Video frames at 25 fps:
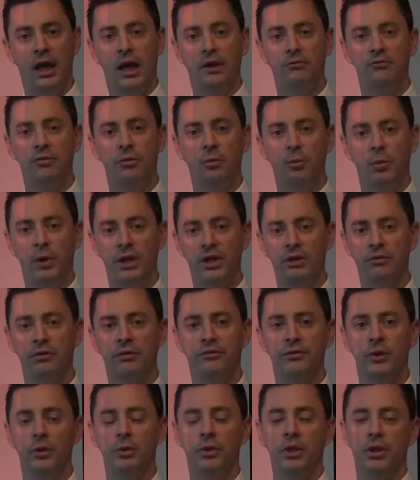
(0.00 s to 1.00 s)
and when
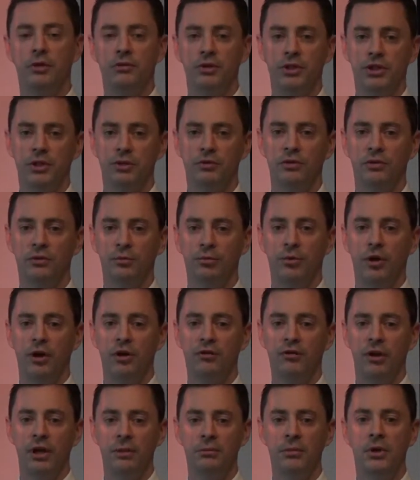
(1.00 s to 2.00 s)
you're reviewing your insurance
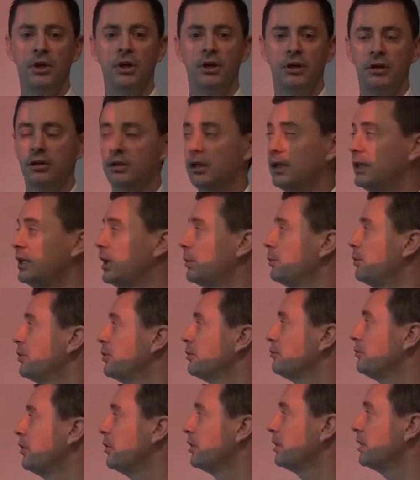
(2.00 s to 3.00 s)
program, you'll end up
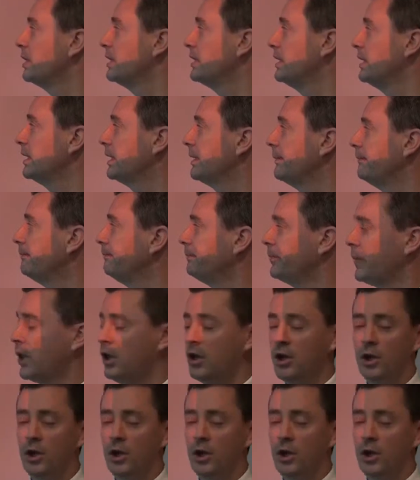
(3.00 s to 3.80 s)
with the right idea.